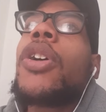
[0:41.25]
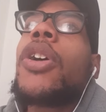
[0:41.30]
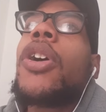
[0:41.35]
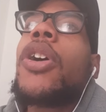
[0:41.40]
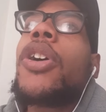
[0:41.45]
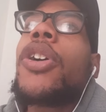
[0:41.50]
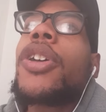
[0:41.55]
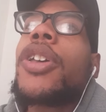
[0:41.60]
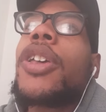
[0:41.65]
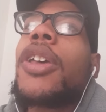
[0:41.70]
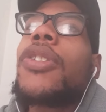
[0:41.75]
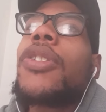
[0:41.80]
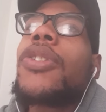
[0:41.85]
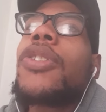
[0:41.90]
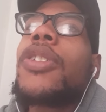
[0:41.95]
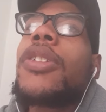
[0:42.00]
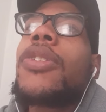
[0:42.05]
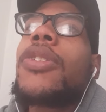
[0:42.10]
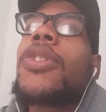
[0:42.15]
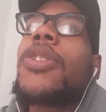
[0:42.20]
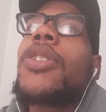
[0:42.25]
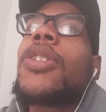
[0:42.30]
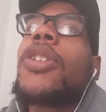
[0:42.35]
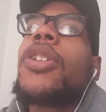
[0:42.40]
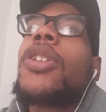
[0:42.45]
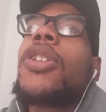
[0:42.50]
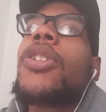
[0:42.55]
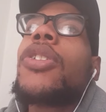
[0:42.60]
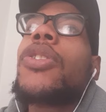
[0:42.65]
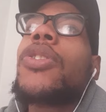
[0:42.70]
Augustus
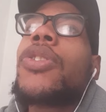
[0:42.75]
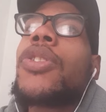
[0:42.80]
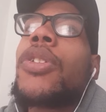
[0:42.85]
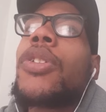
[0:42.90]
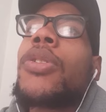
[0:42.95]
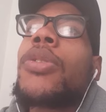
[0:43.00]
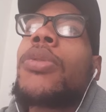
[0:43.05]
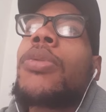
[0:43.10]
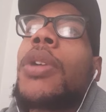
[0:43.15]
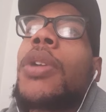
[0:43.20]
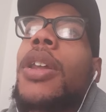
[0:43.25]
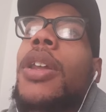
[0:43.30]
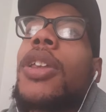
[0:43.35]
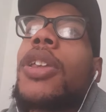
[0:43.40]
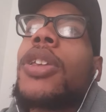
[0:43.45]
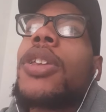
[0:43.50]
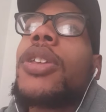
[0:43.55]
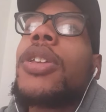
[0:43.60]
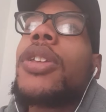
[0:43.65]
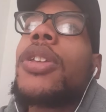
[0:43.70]
Zarelli.